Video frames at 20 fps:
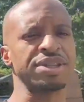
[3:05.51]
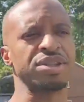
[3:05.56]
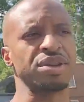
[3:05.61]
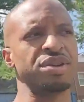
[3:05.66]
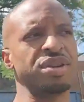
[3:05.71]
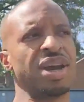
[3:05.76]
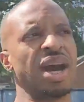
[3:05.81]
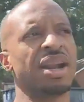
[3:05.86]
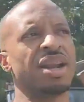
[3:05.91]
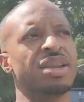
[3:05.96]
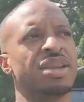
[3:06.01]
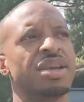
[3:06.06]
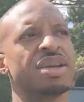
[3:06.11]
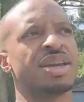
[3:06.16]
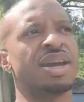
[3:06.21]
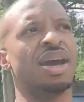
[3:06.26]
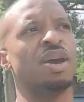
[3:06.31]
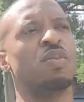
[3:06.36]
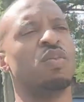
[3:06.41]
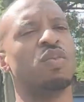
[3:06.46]
So you got to
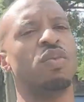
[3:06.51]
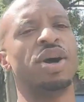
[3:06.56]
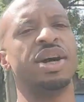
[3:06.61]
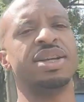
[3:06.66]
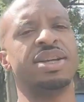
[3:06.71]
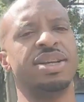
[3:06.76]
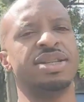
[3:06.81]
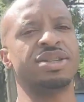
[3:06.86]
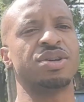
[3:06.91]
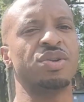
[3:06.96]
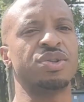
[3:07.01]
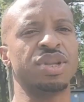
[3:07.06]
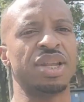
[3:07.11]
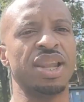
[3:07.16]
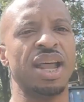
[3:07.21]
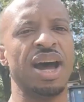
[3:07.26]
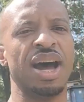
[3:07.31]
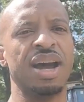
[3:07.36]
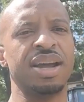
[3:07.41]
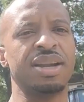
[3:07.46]
look at what is on the
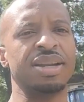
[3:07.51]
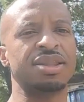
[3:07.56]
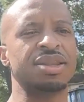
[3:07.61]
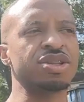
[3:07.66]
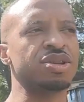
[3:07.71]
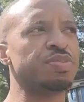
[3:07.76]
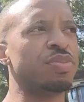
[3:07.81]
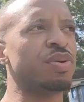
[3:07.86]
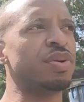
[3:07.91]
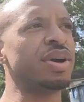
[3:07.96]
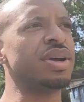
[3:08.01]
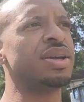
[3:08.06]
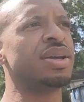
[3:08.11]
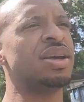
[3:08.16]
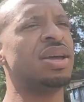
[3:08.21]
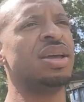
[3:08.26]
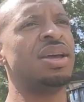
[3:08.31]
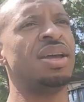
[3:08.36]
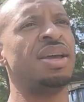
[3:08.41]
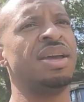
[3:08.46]
line at this point,
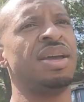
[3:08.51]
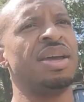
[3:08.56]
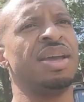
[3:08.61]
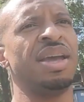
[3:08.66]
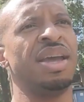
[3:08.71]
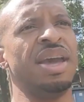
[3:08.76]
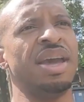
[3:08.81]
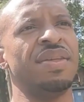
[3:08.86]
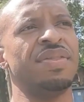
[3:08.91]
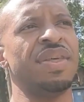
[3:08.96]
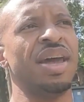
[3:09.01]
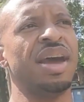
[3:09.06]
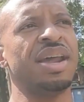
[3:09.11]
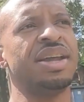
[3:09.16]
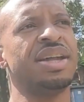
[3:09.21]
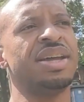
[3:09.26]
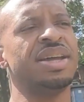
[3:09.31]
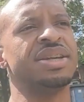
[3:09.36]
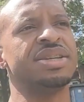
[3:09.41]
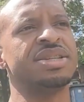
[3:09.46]
And that
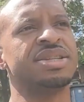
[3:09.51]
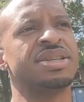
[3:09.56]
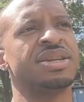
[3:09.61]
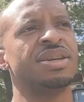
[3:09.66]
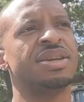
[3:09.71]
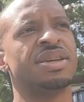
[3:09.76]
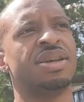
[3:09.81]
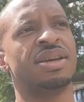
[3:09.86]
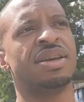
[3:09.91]
is,